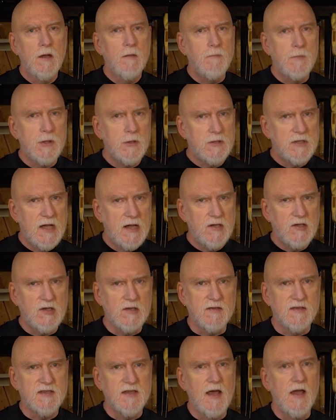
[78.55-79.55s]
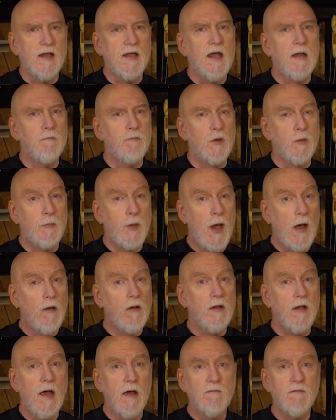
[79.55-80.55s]
Mutations that can
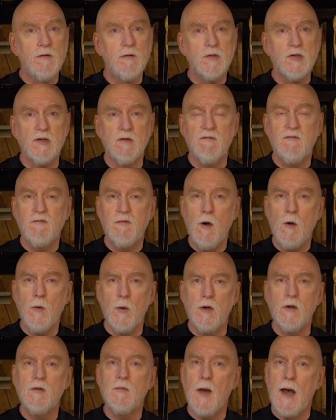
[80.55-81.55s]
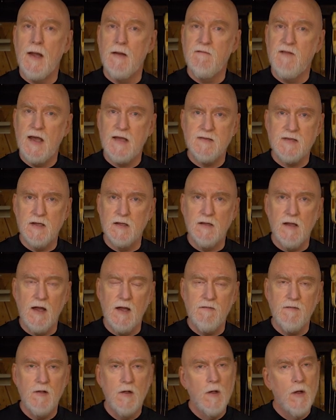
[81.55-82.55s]
propel evolution forward by advancing
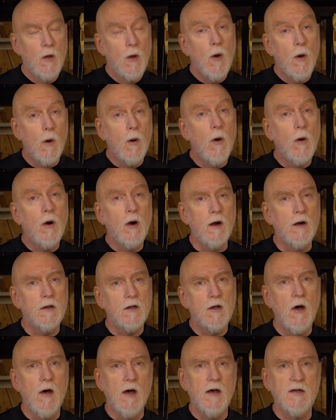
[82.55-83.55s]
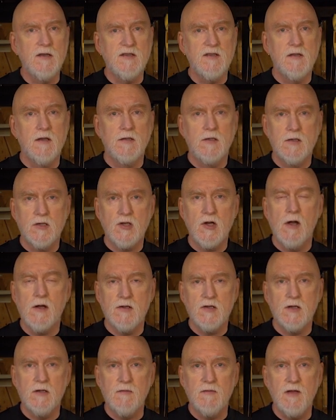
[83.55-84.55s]
life or cause the
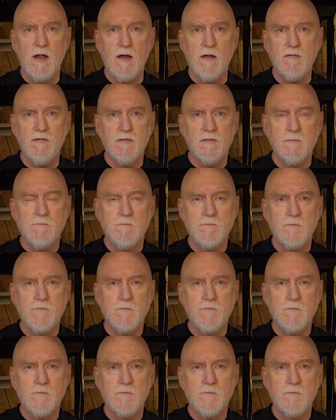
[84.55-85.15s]
destruction of life.